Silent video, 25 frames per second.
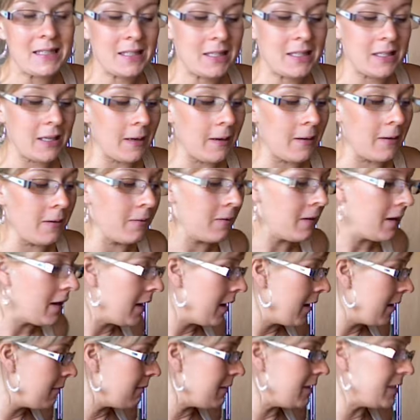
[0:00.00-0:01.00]
So it
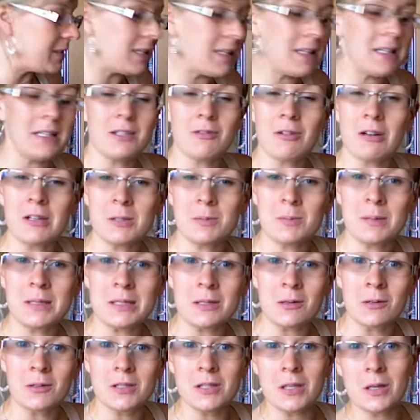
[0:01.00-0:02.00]
means that this recipe
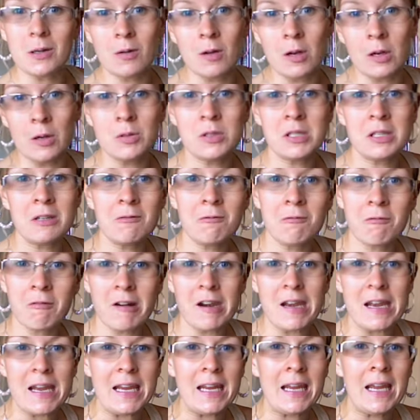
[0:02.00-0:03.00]
is also gluten
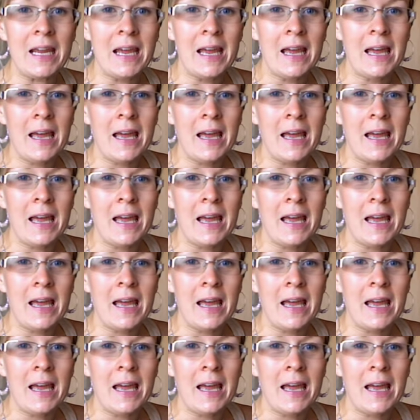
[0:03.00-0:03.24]
free